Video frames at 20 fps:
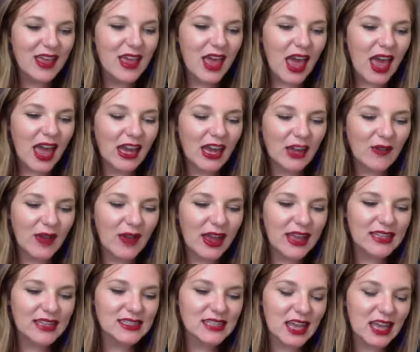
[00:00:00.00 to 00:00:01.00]

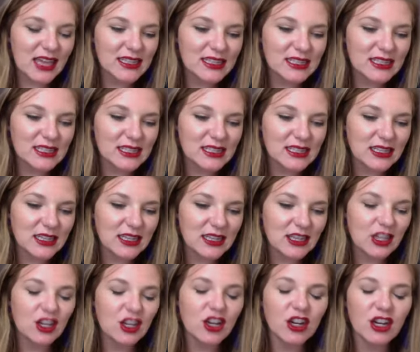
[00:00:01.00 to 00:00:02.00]
Anyways,
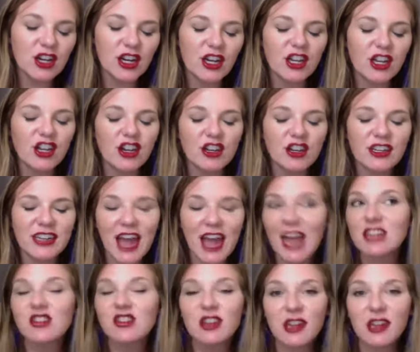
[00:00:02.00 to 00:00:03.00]
you're
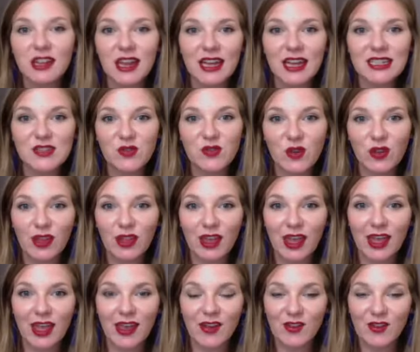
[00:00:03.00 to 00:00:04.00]
naturally going to
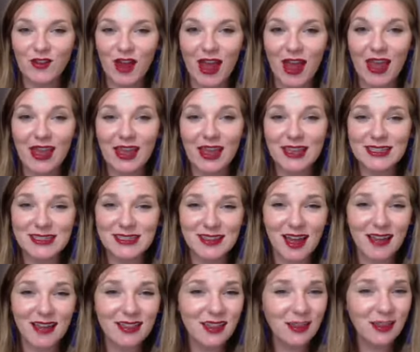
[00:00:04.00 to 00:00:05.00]
exfoliate, right? It's
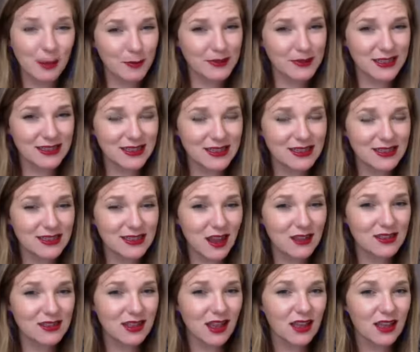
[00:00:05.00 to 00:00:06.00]
not the LipSense that's
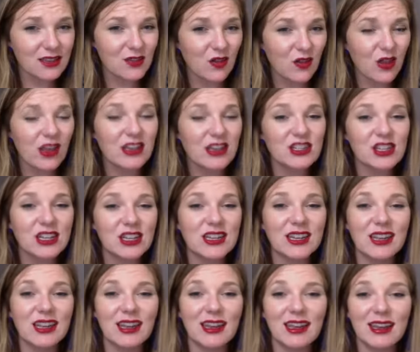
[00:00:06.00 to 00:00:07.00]
causing exfoliation.
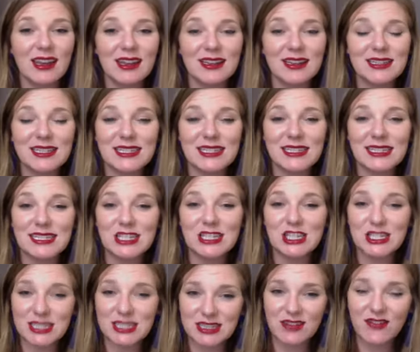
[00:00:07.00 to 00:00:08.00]
It is
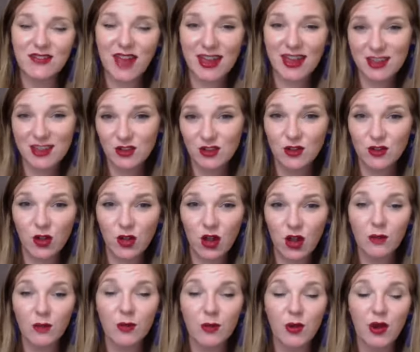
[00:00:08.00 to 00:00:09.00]
just the fact that they're no
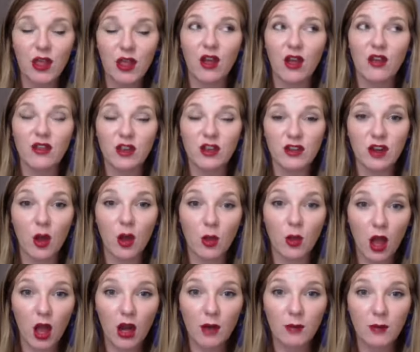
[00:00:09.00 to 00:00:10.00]
longer
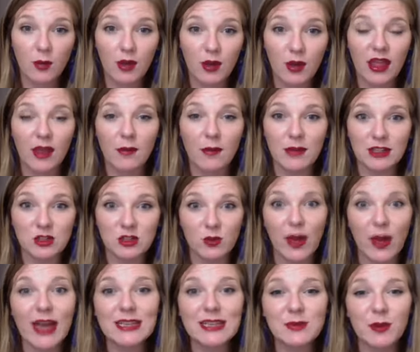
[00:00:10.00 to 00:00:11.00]
putting a bunch of
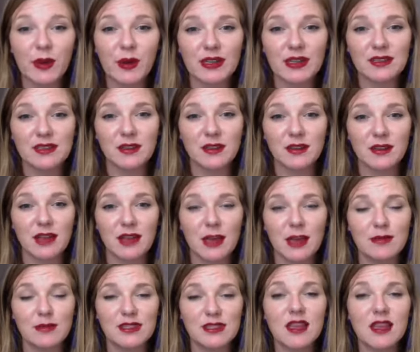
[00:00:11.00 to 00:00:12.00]
wax products on their
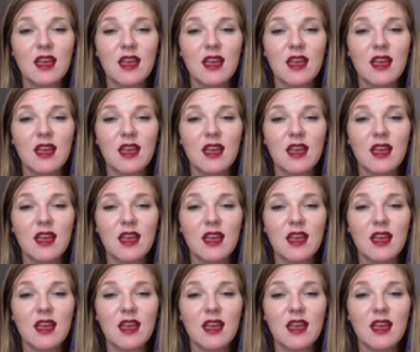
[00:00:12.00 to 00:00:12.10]
lips,